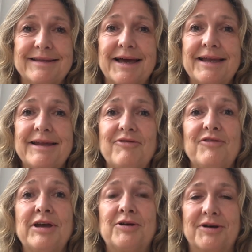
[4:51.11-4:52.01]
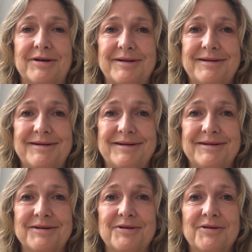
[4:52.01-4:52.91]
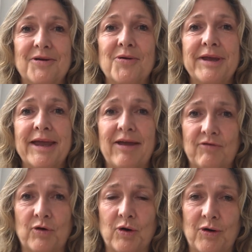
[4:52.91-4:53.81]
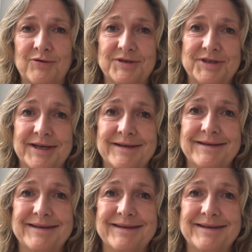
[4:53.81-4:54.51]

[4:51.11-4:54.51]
tiny figure growing ever closer.